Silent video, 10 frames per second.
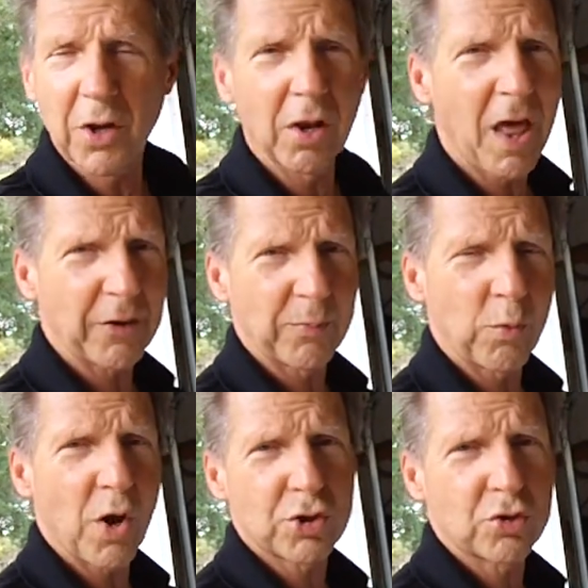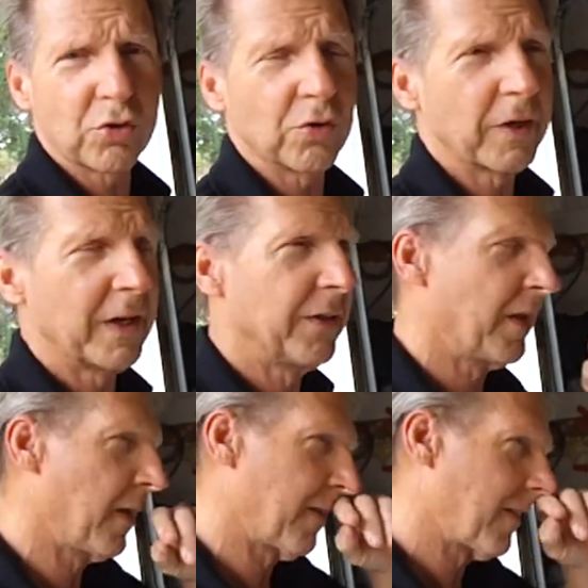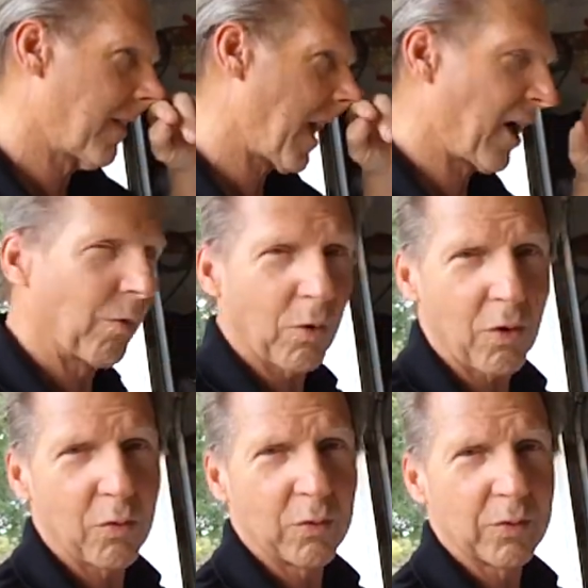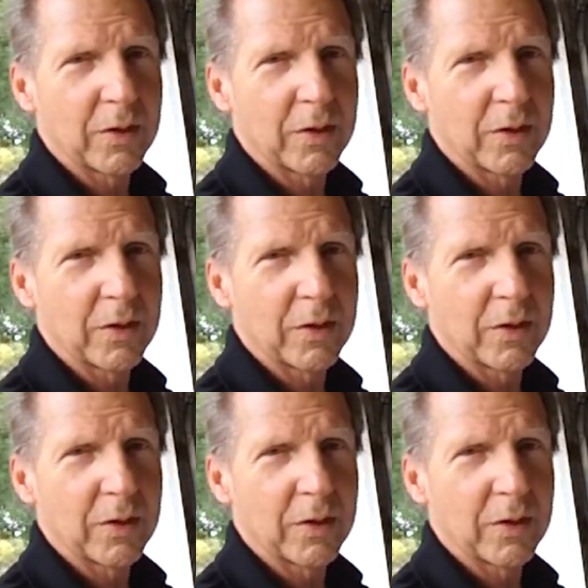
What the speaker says: a lot of pressure in the arrow,